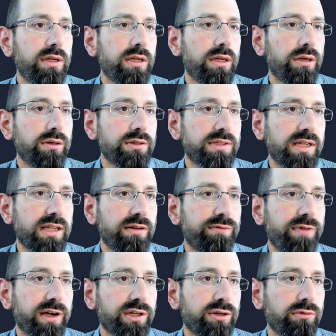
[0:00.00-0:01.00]
Here's int
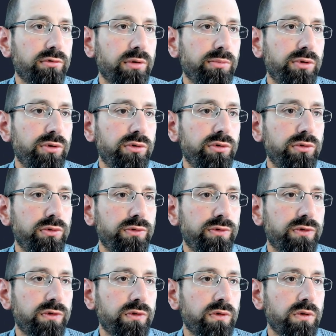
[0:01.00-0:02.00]
vector
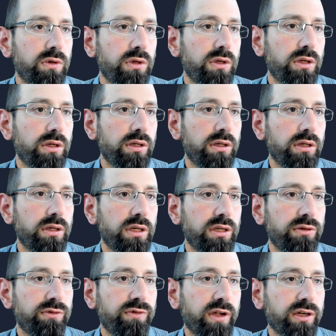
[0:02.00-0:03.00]
remove.
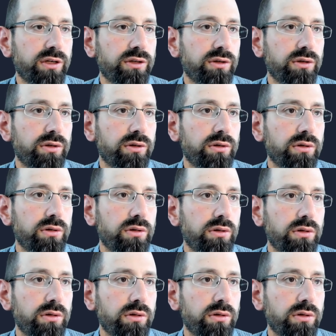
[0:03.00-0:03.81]
Int vector.